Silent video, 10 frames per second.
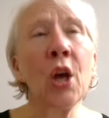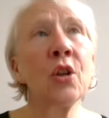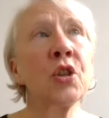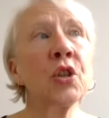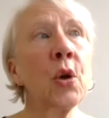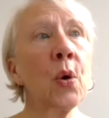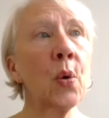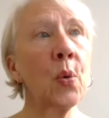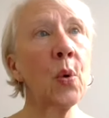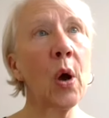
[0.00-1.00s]

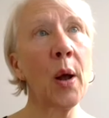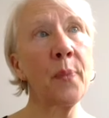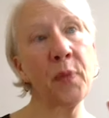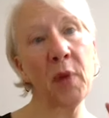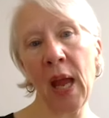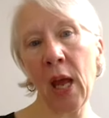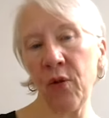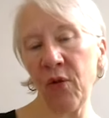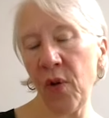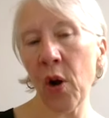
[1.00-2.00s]
So
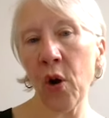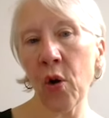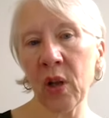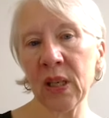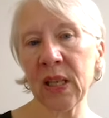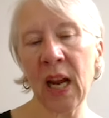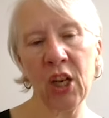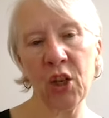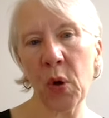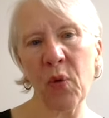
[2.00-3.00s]
again, very early
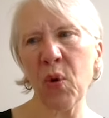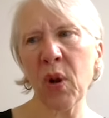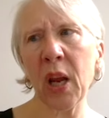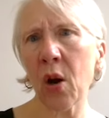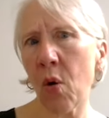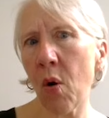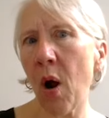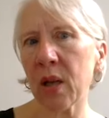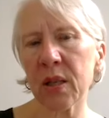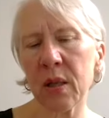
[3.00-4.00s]
stage, but really
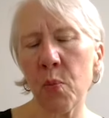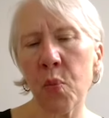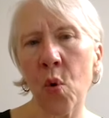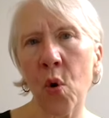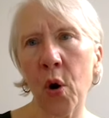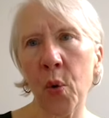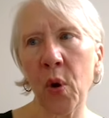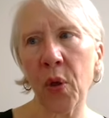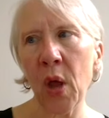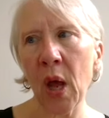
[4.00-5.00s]
across the board
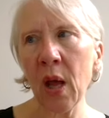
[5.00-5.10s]
with